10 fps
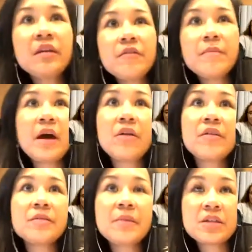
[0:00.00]

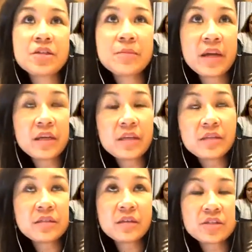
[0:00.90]
about this mastermind
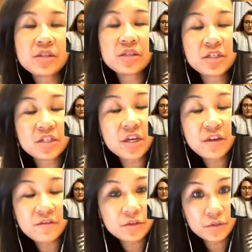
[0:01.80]
is it's just such a
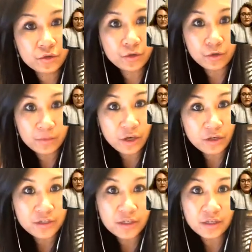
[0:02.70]
diverse group,
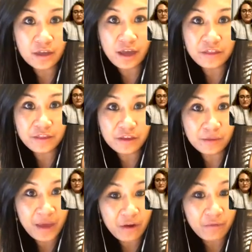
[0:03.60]
not just an
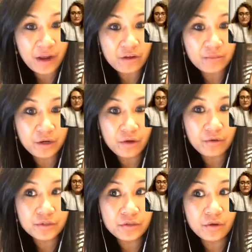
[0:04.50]
ethnic background, but
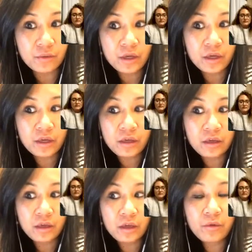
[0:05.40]
also
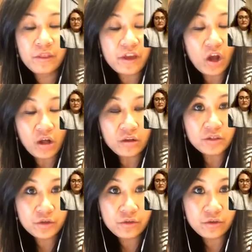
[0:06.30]
in what they all
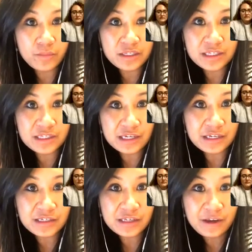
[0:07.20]
do in their
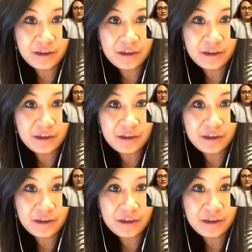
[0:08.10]
businesses.